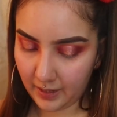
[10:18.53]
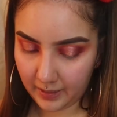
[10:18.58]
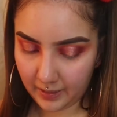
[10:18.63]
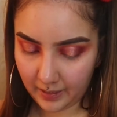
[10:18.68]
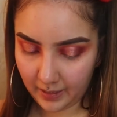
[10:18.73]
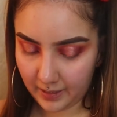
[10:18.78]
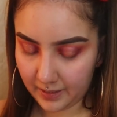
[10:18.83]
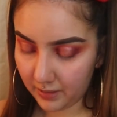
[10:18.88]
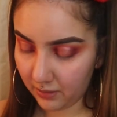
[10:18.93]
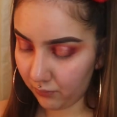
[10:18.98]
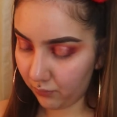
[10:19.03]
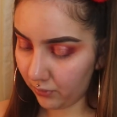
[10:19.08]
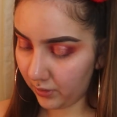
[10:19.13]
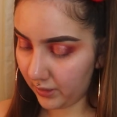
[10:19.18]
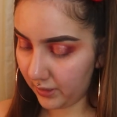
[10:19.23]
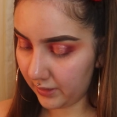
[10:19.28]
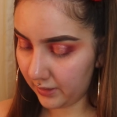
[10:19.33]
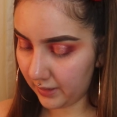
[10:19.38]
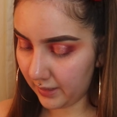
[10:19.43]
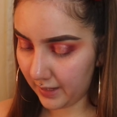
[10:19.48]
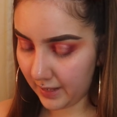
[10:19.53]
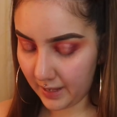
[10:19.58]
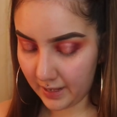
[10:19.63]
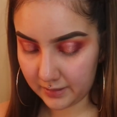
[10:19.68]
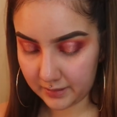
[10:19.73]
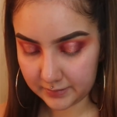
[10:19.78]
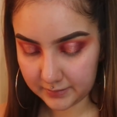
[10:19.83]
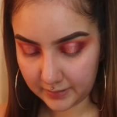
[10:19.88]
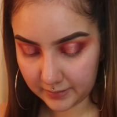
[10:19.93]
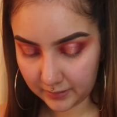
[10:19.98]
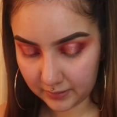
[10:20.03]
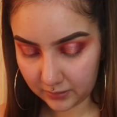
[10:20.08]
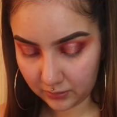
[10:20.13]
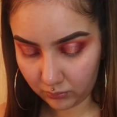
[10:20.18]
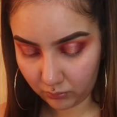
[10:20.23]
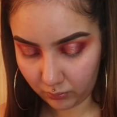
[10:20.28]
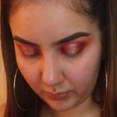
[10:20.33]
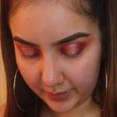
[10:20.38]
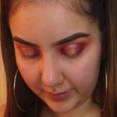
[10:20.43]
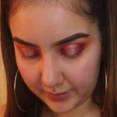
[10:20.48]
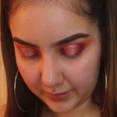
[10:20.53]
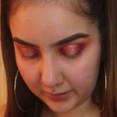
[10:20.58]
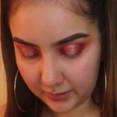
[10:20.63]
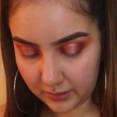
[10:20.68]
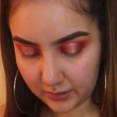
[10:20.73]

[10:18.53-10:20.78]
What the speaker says: I kind of want to add just like a little white